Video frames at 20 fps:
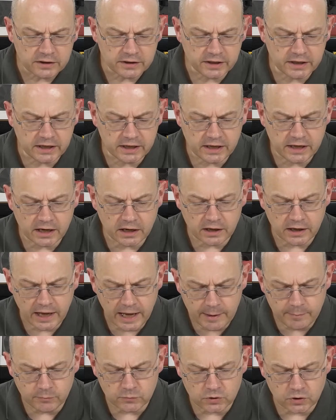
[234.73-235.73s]
The uh,
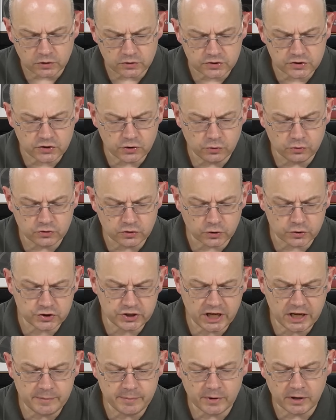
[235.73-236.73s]
M dot two
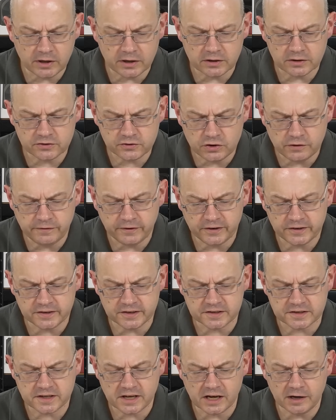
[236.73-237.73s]
Toshiba, two
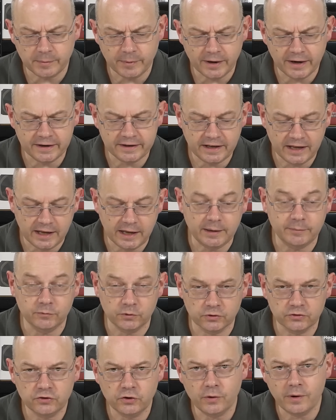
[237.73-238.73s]
fifty-six gigabyte M
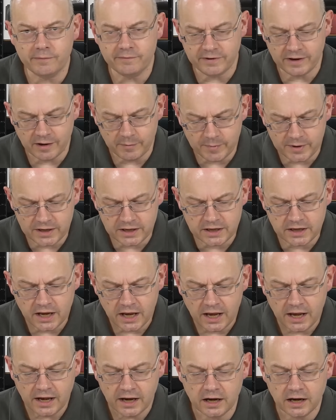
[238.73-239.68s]
dot two NVMe,